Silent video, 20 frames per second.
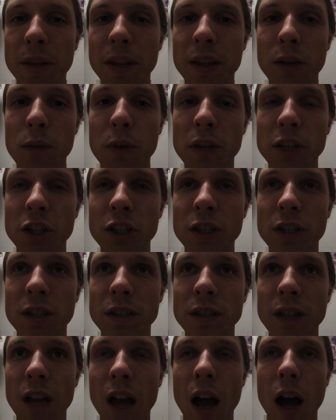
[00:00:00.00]
the question
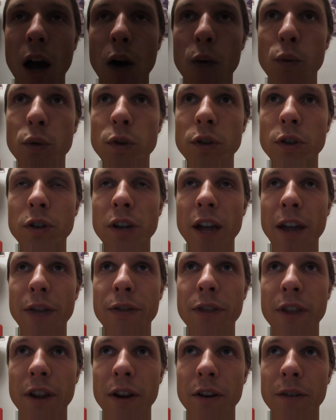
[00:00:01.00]
is, how would you
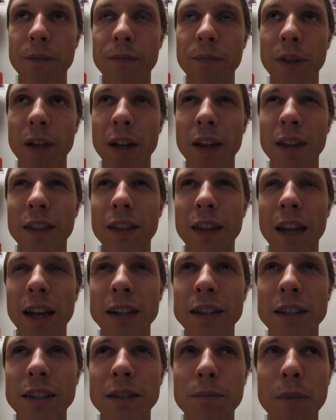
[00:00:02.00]
get there? And
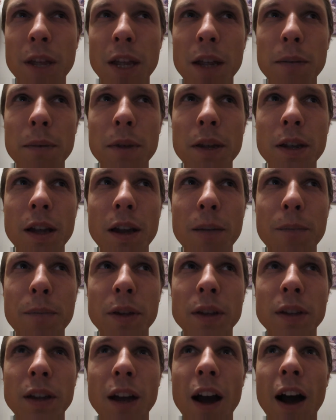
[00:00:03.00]
that's maybe a
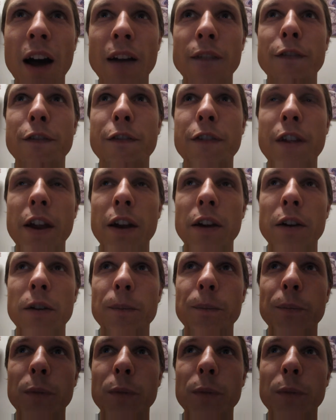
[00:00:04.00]
bit unfair.